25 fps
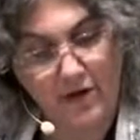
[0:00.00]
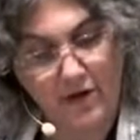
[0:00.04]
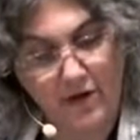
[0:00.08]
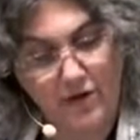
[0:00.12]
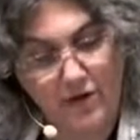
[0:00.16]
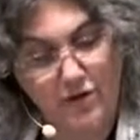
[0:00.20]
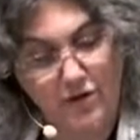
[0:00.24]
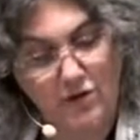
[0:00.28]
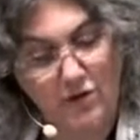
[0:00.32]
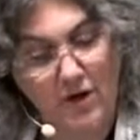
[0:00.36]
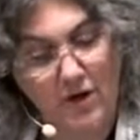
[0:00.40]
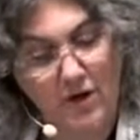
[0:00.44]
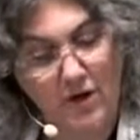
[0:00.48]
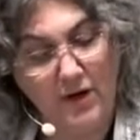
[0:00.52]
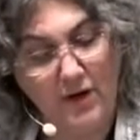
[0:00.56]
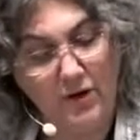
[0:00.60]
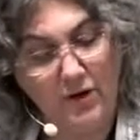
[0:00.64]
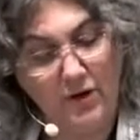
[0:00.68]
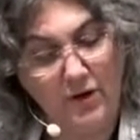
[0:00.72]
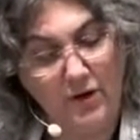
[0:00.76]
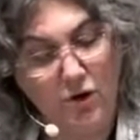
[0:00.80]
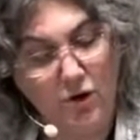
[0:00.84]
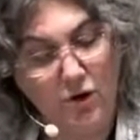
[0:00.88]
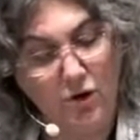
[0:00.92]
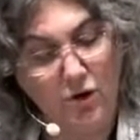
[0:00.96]
You are our
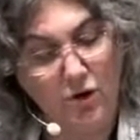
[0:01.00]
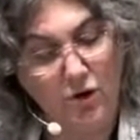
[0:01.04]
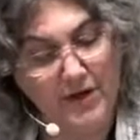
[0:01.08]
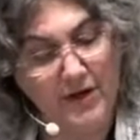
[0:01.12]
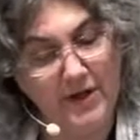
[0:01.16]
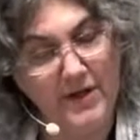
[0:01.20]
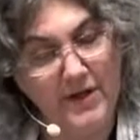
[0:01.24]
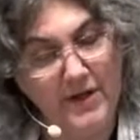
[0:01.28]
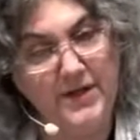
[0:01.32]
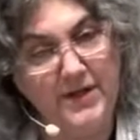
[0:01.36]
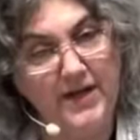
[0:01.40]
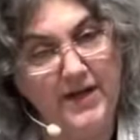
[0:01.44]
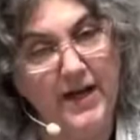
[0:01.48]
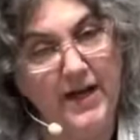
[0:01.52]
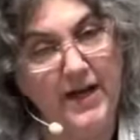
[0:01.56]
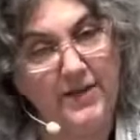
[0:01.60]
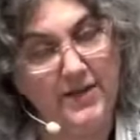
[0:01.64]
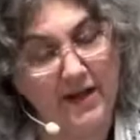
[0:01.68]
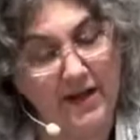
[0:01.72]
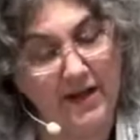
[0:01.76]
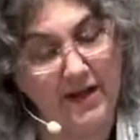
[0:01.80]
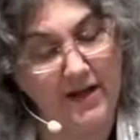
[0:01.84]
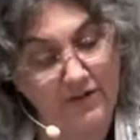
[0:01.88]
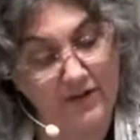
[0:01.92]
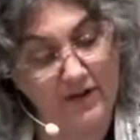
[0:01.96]
hope in death
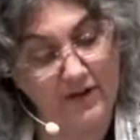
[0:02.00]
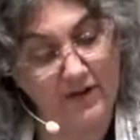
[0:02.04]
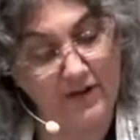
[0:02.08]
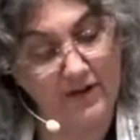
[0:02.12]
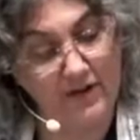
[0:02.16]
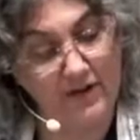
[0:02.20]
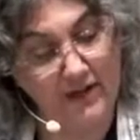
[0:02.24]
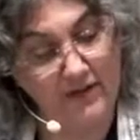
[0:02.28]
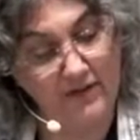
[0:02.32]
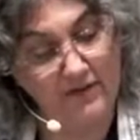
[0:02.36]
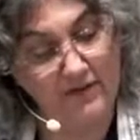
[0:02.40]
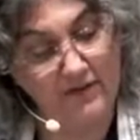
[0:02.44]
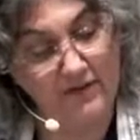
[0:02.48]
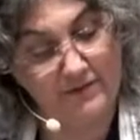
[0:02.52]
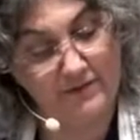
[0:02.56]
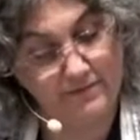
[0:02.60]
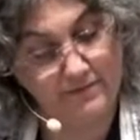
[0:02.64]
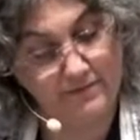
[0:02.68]
as in life.